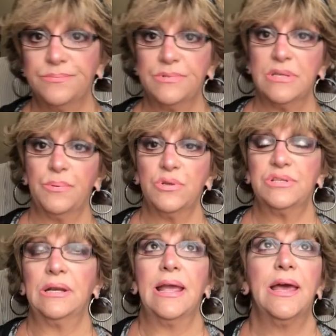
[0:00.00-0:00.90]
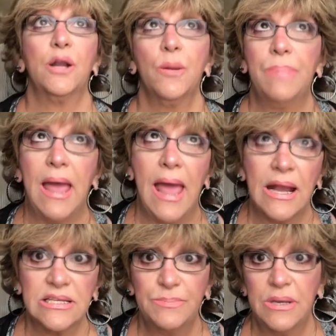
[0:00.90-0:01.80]
supposed to lay on our
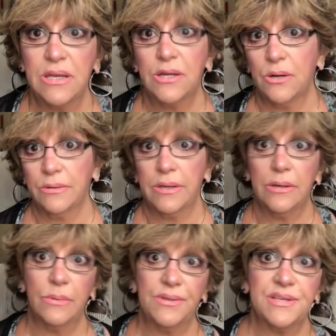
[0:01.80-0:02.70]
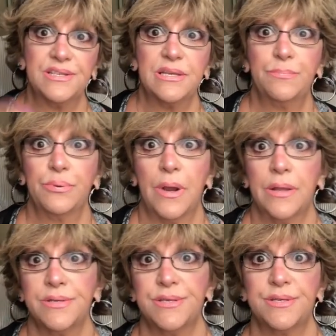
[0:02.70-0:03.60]
backs, but you know, I don't want the sleep
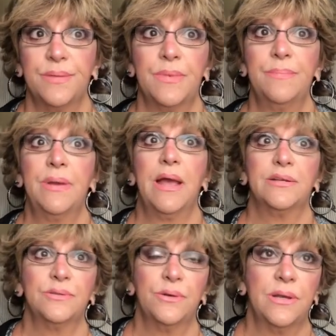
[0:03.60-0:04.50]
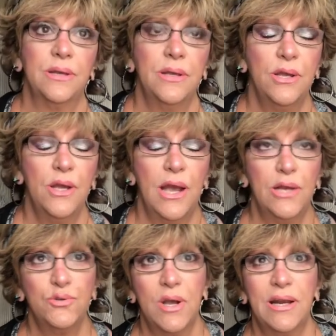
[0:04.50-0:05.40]
paralysis on my back, so
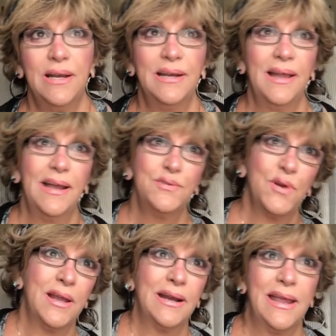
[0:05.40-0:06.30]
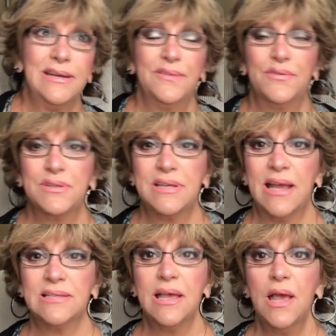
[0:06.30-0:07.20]
I try to lay different
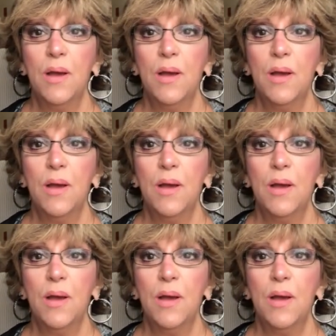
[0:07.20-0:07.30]
sides.